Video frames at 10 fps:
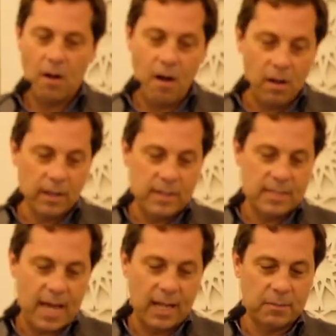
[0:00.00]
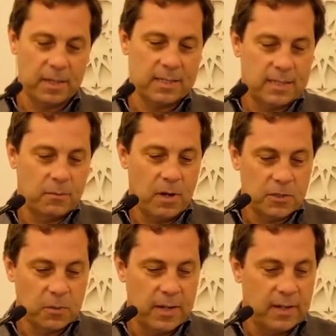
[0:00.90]
all of these elements that
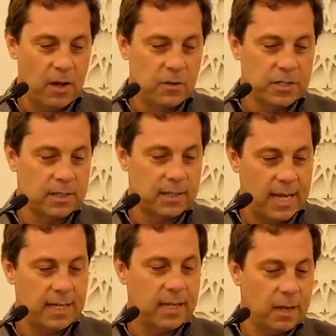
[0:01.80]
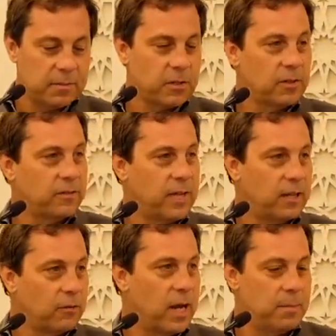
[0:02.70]
once were in the ocean ending up sort of
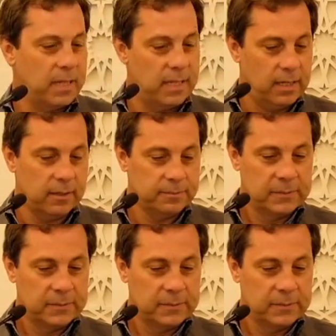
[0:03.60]
in Arabia here.